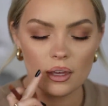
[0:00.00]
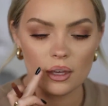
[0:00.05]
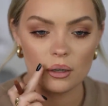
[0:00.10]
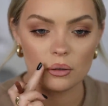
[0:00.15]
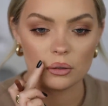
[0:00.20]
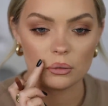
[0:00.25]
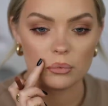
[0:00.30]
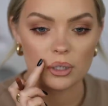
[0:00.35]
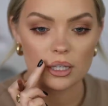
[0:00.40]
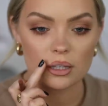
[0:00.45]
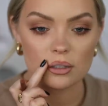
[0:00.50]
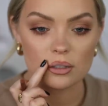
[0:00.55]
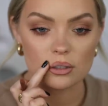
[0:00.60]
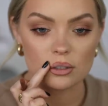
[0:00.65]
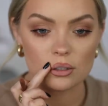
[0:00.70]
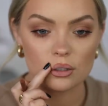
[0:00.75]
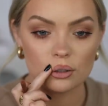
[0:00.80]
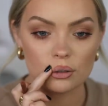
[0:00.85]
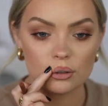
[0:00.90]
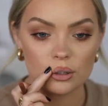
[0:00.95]
it would make this
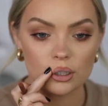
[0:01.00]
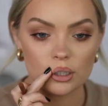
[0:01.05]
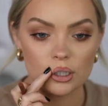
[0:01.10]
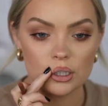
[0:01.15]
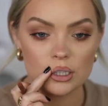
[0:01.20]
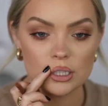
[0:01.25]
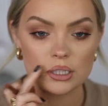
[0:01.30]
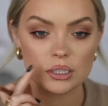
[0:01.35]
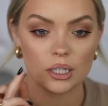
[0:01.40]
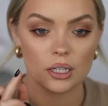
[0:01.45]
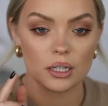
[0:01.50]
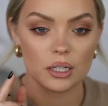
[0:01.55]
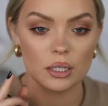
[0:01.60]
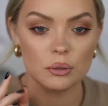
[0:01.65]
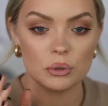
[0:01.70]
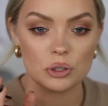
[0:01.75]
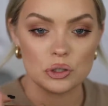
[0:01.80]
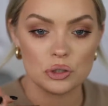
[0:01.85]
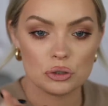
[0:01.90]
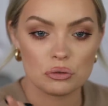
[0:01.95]
look really skinny,
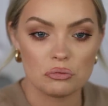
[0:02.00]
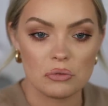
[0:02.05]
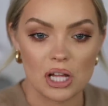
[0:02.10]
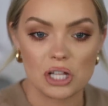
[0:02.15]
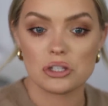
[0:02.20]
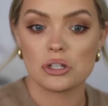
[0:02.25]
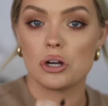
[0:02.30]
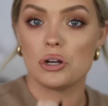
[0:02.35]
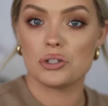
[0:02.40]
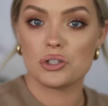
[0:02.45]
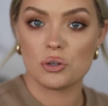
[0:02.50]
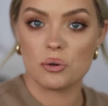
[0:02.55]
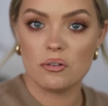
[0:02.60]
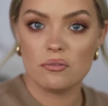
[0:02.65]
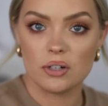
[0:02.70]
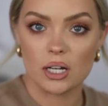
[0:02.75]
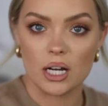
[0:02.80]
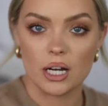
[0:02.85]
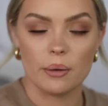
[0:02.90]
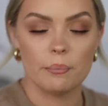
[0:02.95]
which that's also a
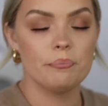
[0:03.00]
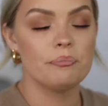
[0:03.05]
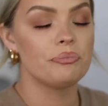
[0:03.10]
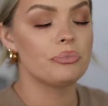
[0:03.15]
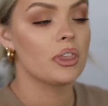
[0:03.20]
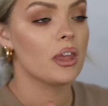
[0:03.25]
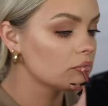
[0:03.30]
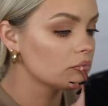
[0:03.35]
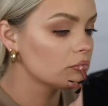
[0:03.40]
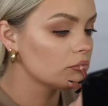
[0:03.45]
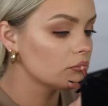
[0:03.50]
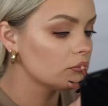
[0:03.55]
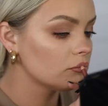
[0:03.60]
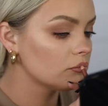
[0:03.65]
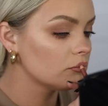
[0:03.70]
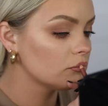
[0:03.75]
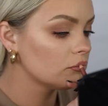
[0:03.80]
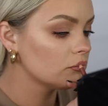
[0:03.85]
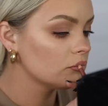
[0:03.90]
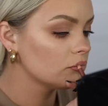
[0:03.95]
vibe, but I
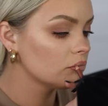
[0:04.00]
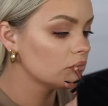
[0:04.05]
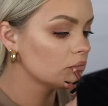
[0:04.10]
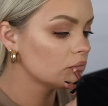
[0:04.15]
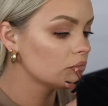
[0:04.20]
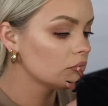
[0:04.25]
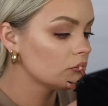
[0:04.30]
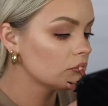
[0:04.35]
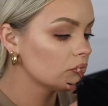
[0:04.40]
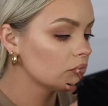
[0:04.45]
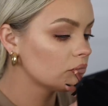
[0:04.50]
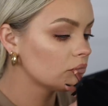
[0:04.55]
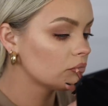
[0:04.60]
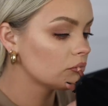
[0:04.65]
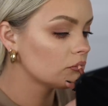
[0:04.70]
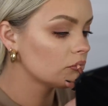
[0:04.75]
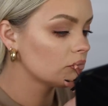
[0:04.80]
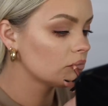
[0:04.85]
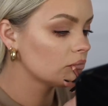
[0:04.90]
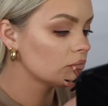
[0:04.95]
connect it to where
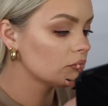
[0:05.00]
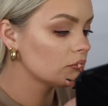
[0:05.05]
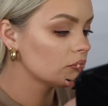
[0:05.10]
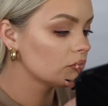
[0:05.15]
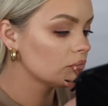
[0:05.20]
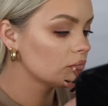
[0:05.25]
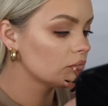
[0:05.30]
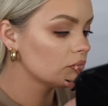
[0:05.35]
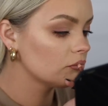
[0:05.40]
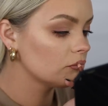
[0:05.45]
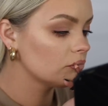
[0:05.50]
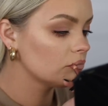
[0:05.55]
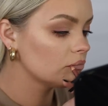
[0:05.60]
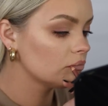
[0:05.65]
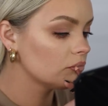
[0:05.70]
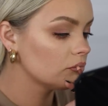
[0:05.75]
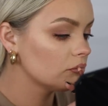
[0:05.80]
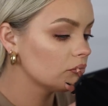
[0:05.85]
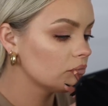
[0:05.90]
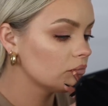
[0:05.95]
my lip line is over
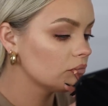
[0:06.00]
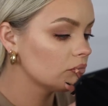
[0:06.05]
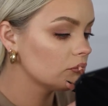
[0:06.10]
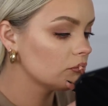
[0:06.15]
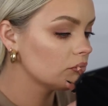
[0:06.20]
here.